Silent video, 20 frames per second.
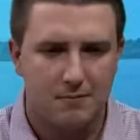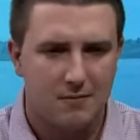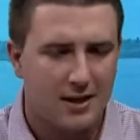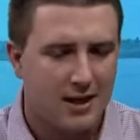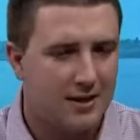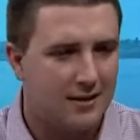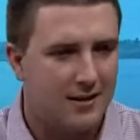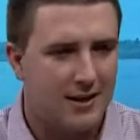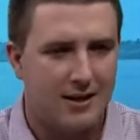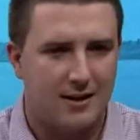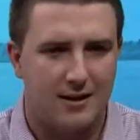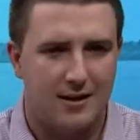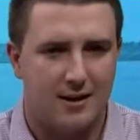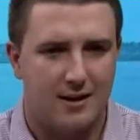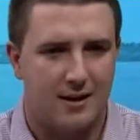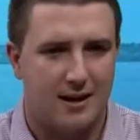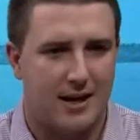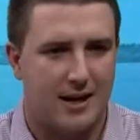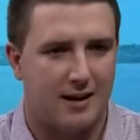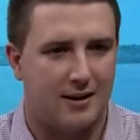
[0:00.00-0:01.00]
and then
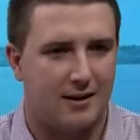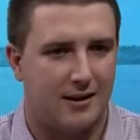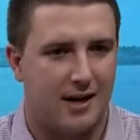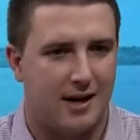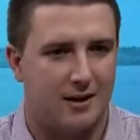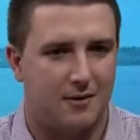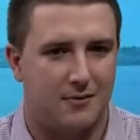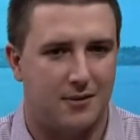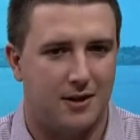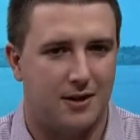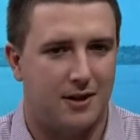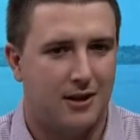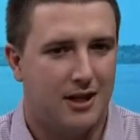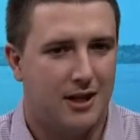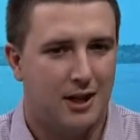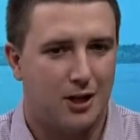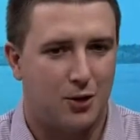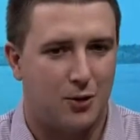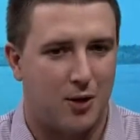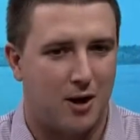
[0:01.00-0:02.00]
uh, had a kind of a
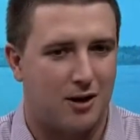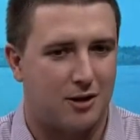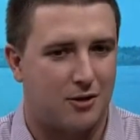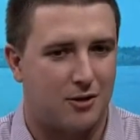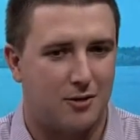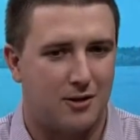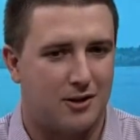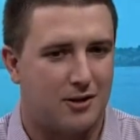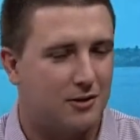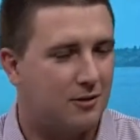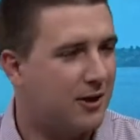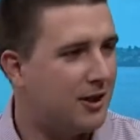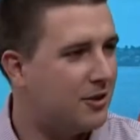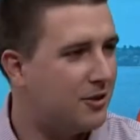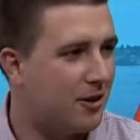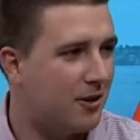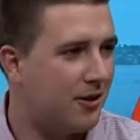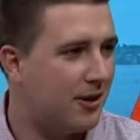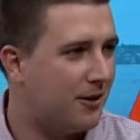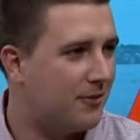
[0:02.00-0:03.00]
cross country
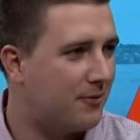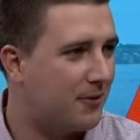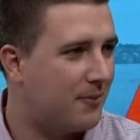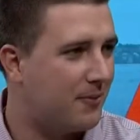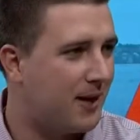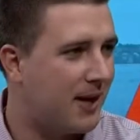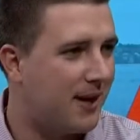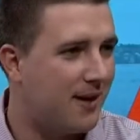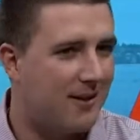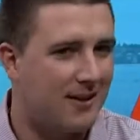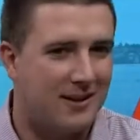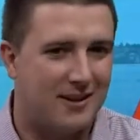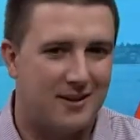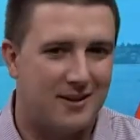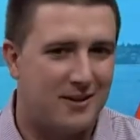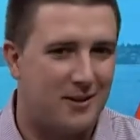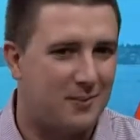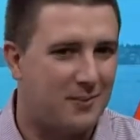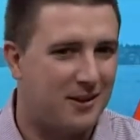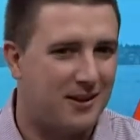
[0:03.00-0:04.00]
journey from there and
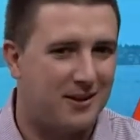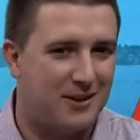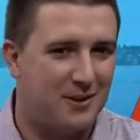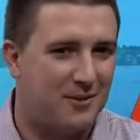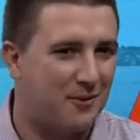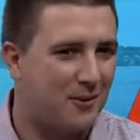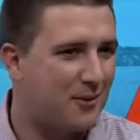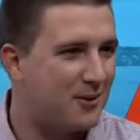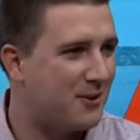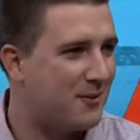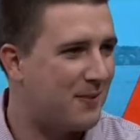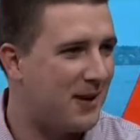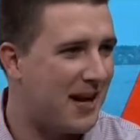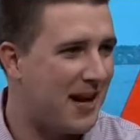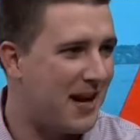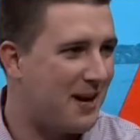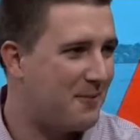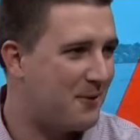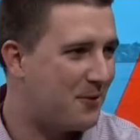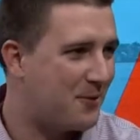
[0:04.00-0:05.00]
ended up at the University of
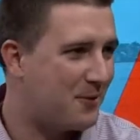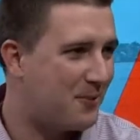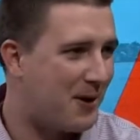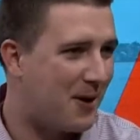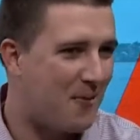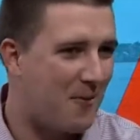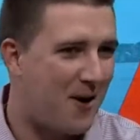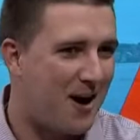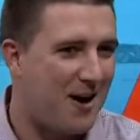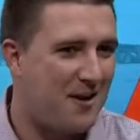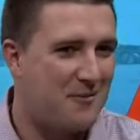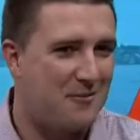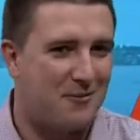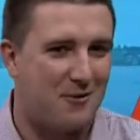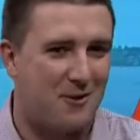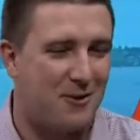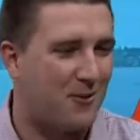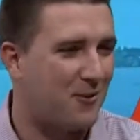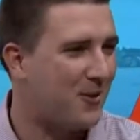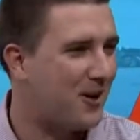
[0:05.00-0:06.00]
Miami with my wife
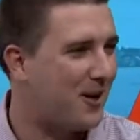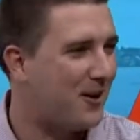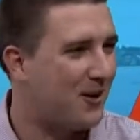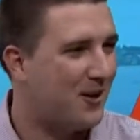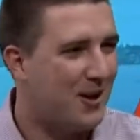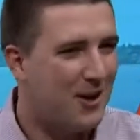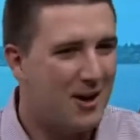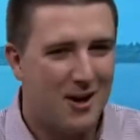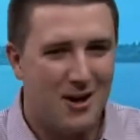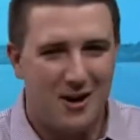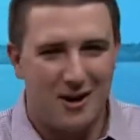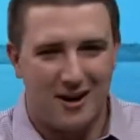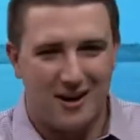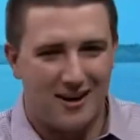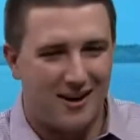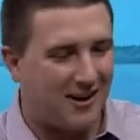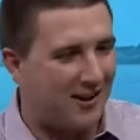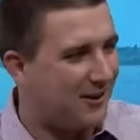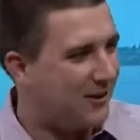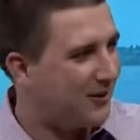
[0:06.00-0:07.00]
all the way
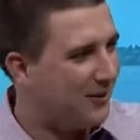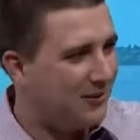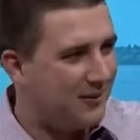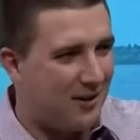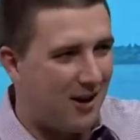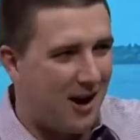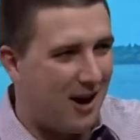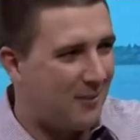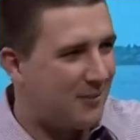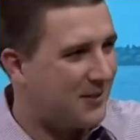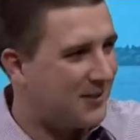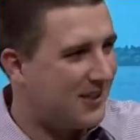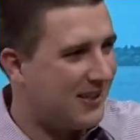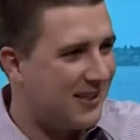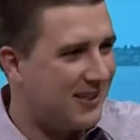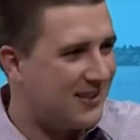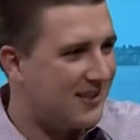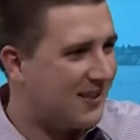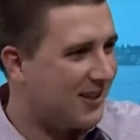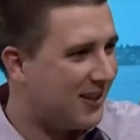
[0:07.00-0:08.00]
uh, opposite
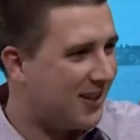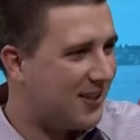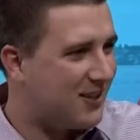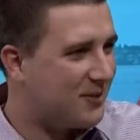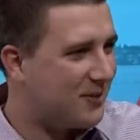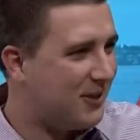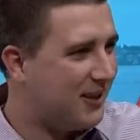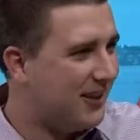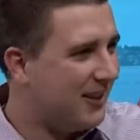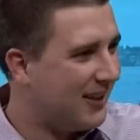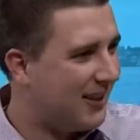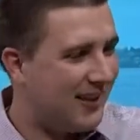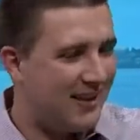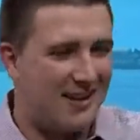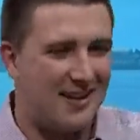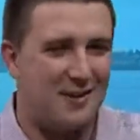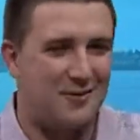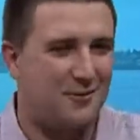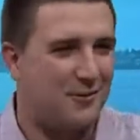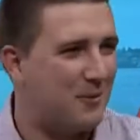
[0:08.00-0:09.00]
ends of the country. Yeah,
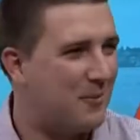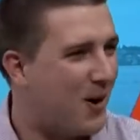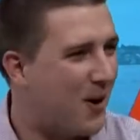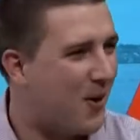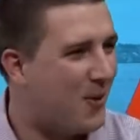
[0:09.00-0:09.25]
uh, can't uh, get much home.